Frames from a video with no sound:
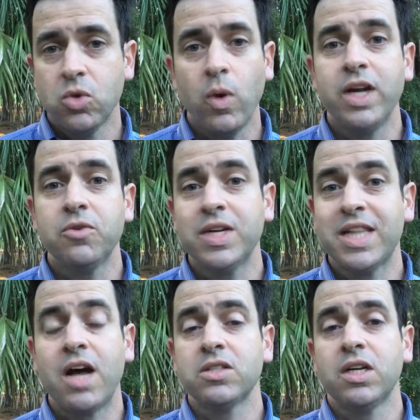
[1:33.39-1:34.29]

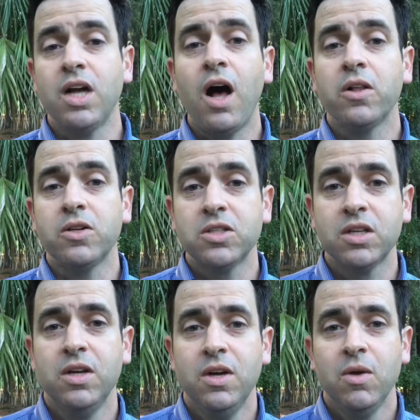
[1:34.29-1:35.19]

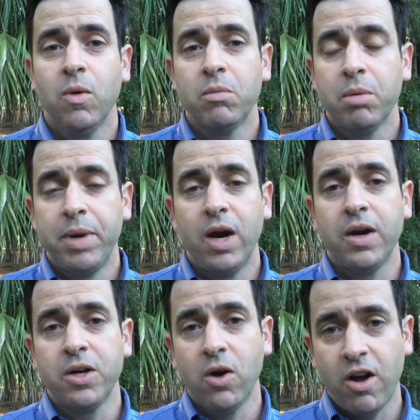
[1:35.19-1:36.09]
$23,000 when
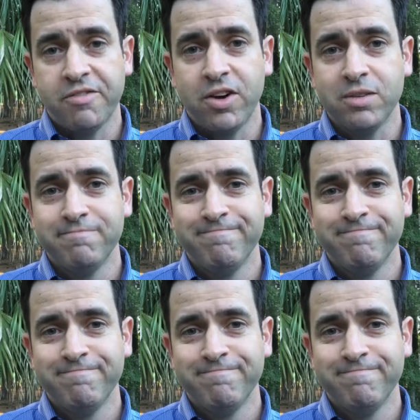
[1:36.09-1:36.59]
preparing your offer.